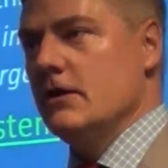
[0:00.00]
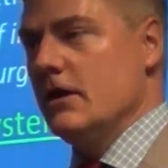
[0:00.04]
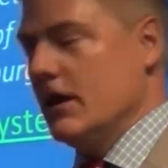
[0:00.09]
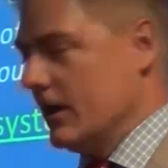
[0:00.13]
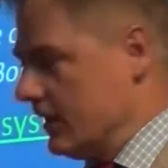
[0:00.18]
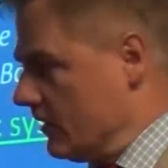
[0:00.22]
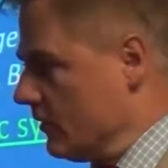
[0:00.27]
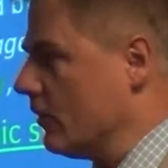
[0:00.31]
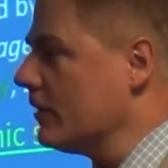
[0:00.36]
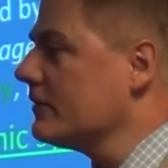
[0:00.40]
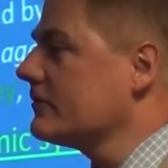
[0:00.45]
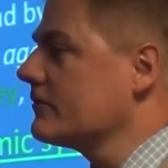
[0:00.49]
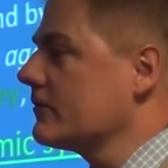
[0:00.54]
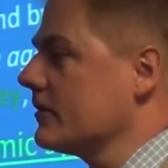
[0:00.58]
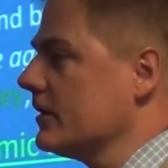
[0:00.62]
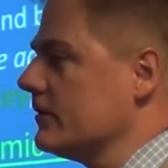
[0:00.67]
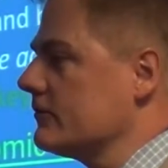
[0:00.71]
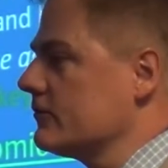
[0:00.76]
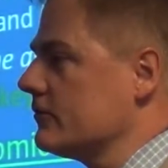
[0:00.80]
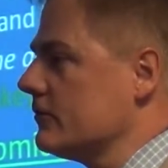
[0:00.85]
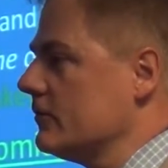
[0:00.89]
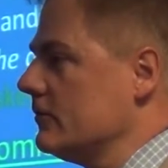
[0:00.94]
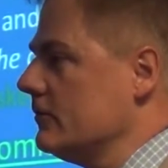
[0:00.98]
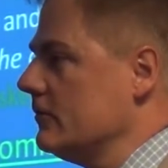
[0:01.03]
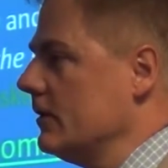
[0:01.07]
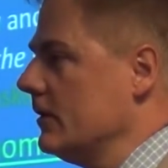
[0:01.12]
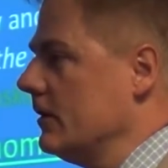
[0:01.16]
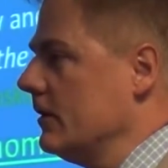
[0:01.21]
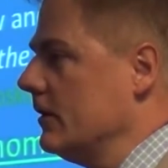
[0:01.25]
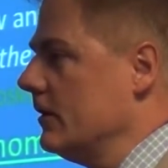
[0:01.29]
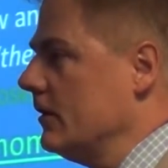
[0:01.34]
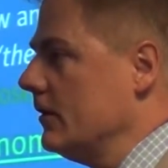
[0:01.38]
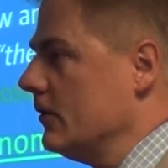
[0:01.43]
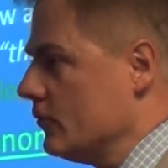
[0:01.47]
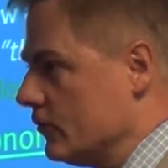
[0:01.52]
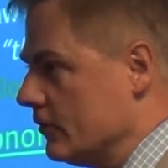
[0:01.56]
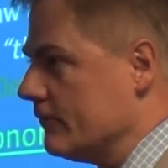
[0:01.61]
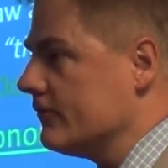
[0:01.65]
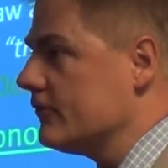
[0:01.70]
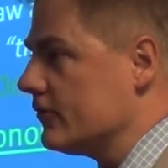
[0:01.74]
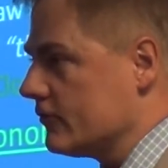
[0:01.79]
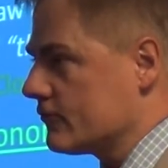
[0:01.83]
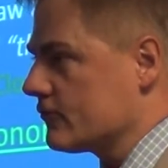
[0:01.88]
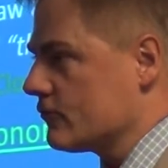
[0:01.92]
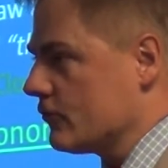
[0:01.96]
and loss tells you
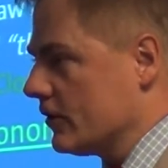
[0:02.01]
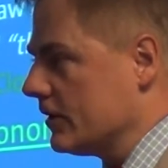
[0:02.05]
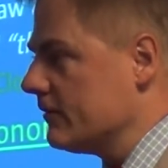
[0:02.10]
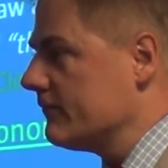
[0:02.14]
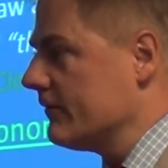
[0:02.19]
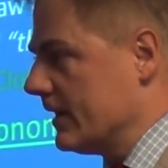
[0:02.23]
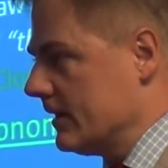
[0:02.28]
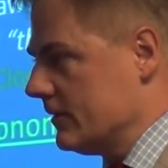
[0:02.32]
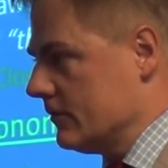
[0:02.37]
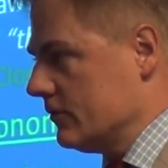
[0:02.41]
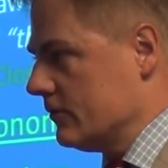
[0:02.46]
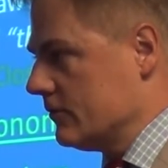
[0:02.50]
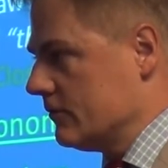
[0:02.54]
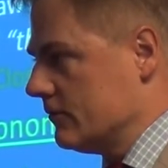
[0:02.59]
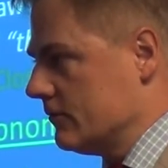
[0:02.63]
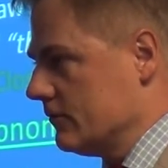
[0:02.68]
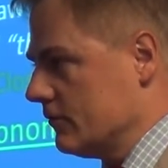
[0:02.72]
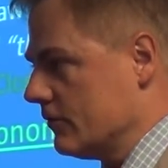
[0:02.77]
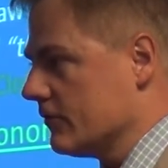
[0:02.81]
you've destroyed value.